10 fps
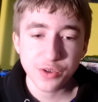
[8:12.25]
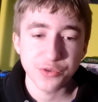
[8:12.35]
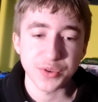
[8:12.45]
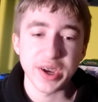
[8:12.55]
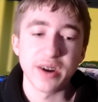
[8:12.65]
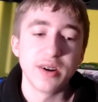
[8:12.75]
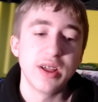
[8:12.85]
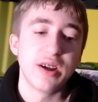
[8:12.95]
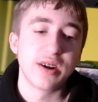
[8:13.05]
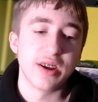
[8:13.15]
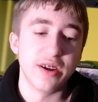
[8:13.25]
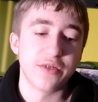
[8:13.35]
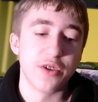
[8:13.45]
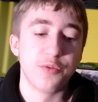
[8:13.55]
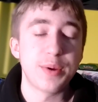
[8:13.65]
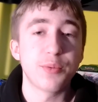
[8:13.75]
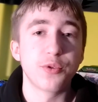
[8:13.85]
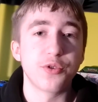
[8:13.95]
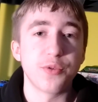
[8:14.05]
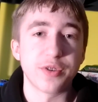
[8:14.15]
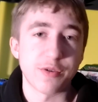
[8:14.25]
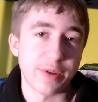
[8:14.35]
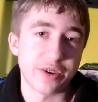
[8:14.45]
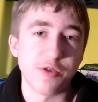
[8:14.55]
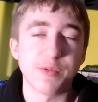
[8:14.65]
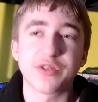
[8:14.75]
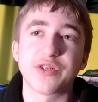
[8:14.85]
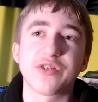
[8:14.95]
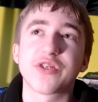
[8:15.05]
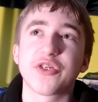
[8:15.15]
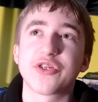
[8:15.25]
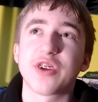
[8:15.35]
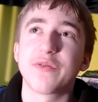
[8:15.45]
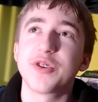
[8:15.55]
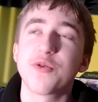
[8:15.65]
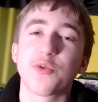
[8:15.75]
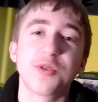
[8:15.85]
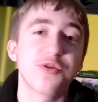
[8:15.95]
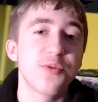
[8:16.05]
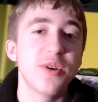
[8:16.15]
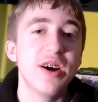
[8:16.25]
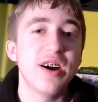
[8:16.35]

So yeah, those people who do enter my tournaments consistently stuff, you're the ones who